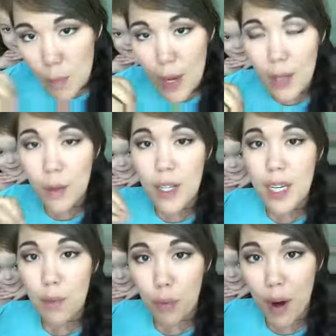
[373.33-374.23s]
space with a
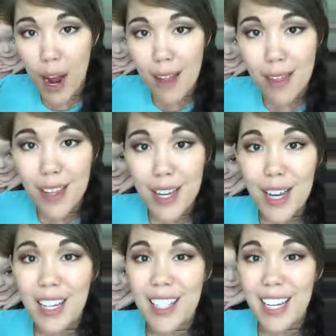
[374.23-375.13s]
deep breath,
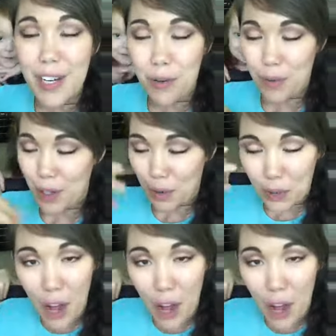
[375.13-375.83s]
like you're